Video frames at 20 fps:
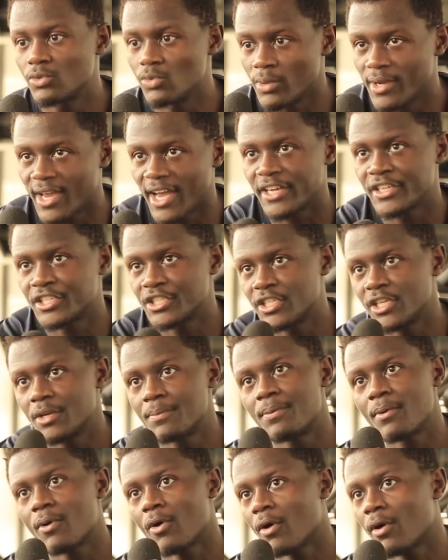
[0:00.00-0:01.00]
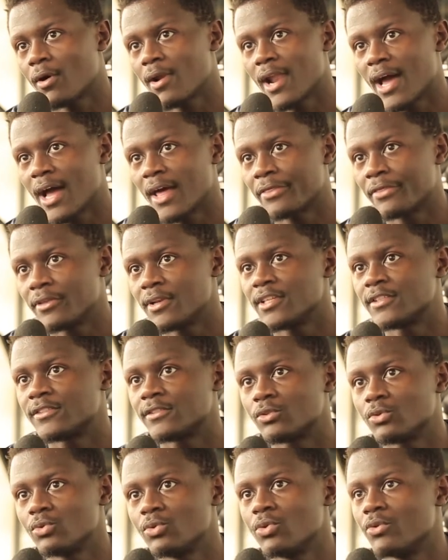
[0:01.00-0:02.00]
we can't ship all athletes
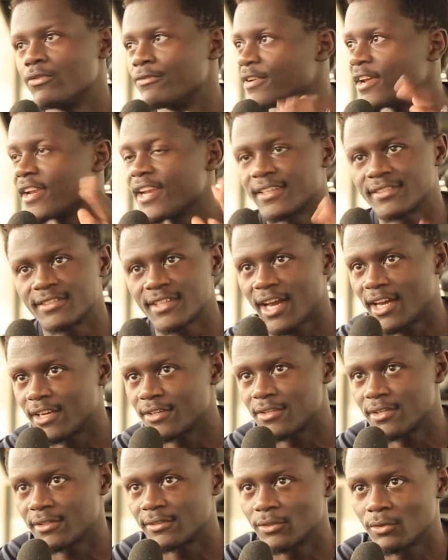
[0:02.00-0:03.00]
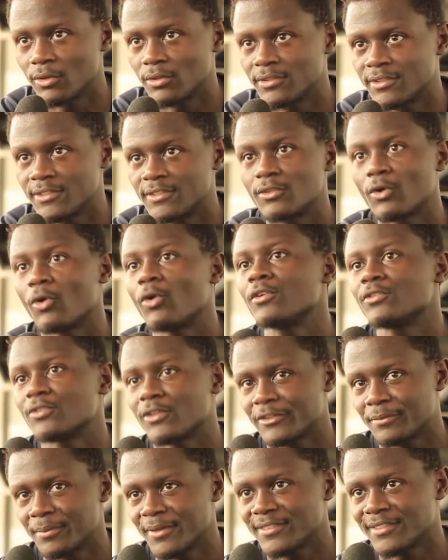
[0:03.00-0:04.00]
to various countries because it's also
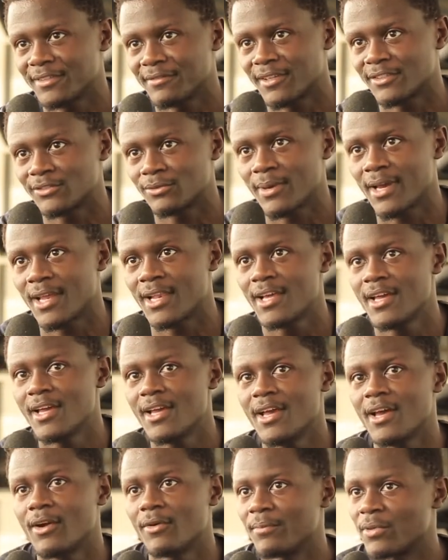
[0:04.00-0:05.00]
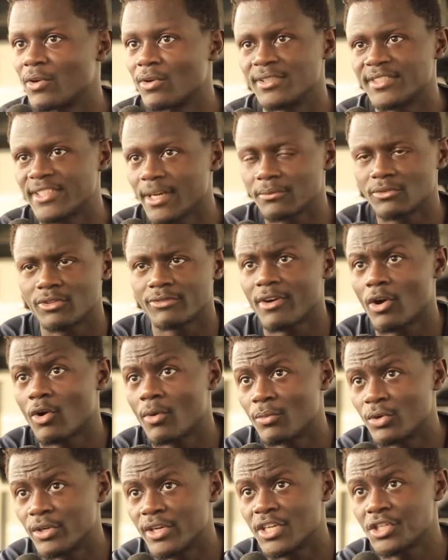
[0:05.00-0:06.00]
expensive as well, in terms of
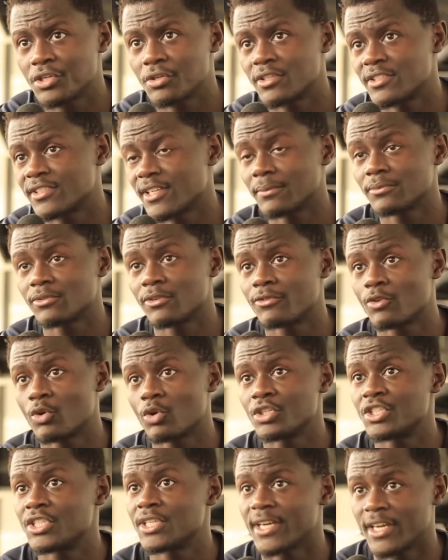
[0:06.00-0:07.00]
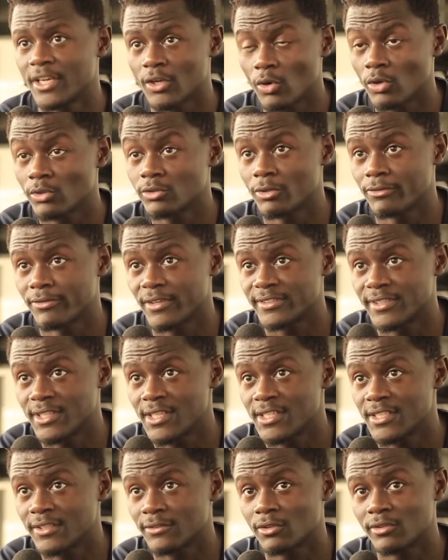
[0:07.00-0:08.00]
accommodation, in terms of coaching, and also
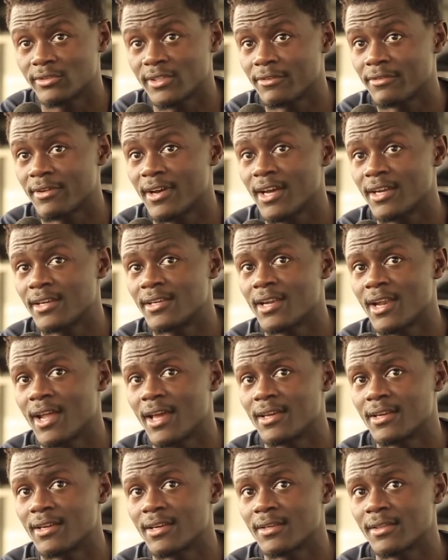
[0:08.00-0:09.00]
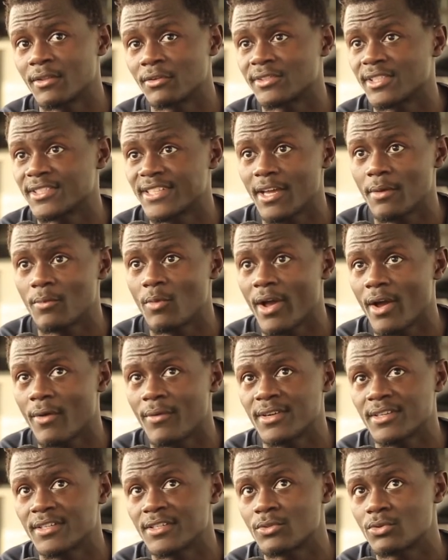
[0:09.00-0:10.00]
facilities. Because I've had like, there was a time where I
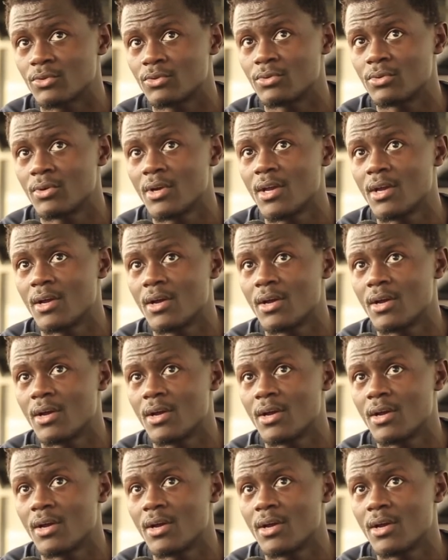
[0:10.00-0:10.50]
wanted to